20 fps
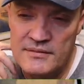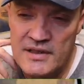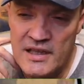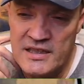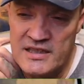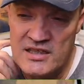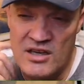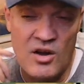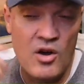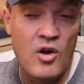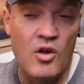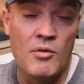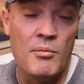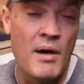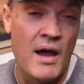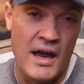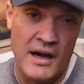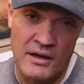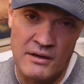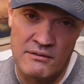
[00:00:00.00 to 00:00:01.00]
it's a
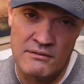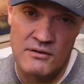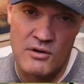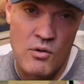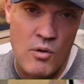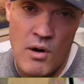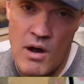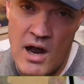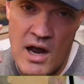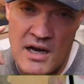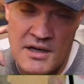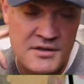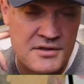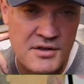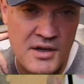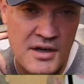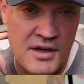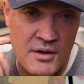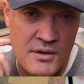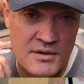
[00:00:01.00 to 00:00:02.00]
Holbein gouache,
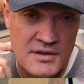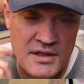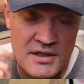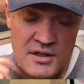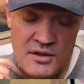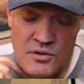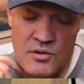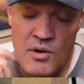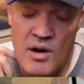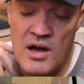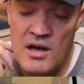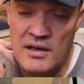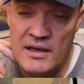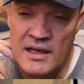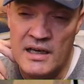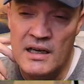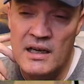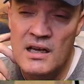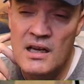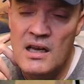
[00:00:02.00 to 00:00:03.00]
so it's a good
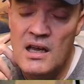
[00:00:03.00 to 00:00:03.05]
quality.